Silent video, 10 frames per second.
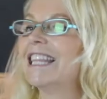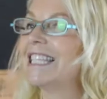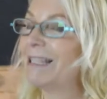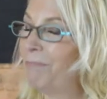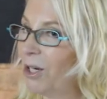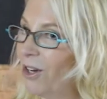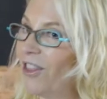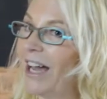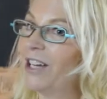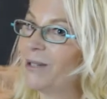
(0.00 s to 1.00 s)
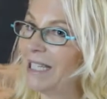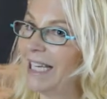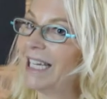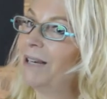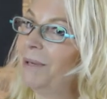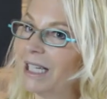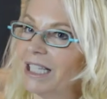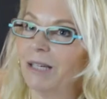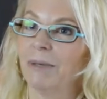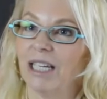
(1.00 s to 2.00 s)
The pyrithione zinc can be a
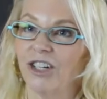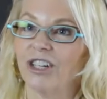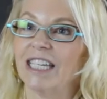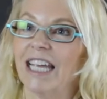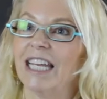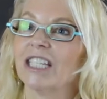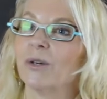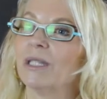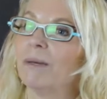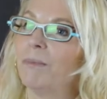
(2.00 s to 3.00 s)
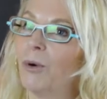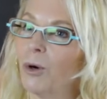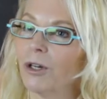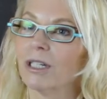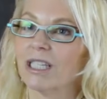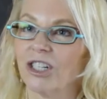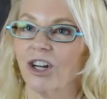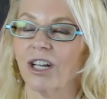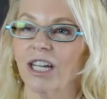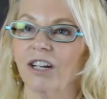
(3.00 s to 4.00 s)
little bit irritating, so it's important to
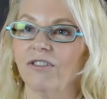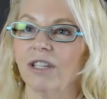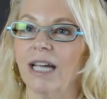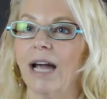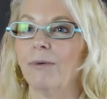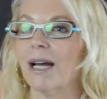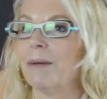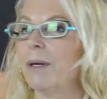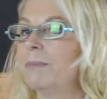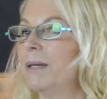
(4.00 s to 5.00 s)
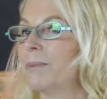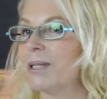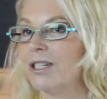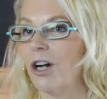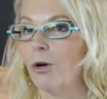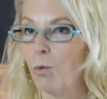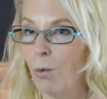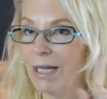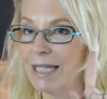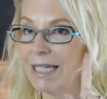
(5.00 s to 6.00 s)
start carefully. I recommend people start
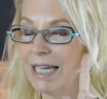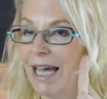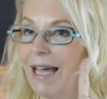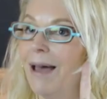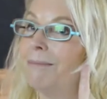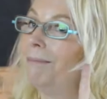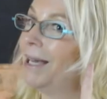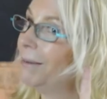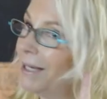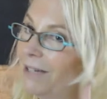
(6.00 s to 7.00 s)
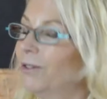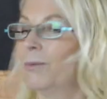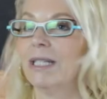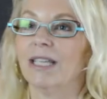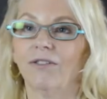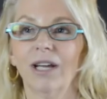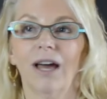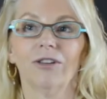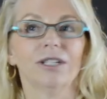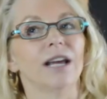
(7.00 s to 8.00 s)
once a day, maybe even once every
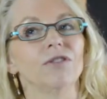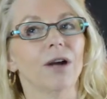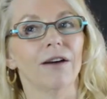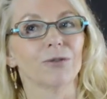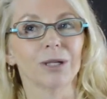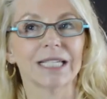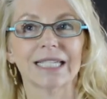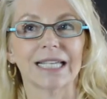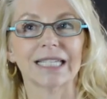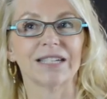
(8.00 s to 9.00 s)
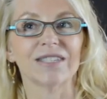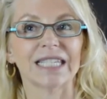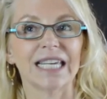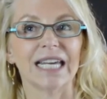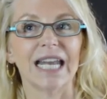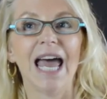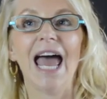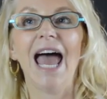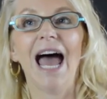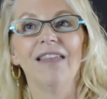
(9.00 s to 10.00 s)
other day if you have really sensitive skin,
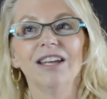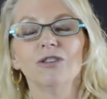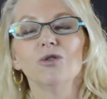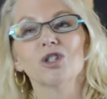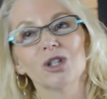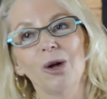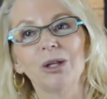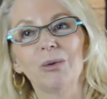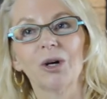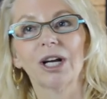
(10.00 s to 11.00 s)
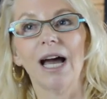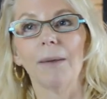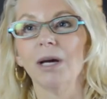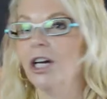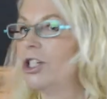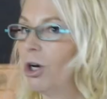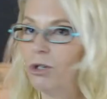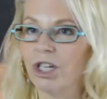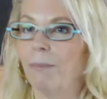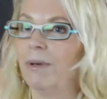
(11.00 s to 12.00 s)
and then slowly work up.
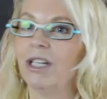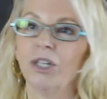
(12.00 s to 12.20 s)
Don't jump in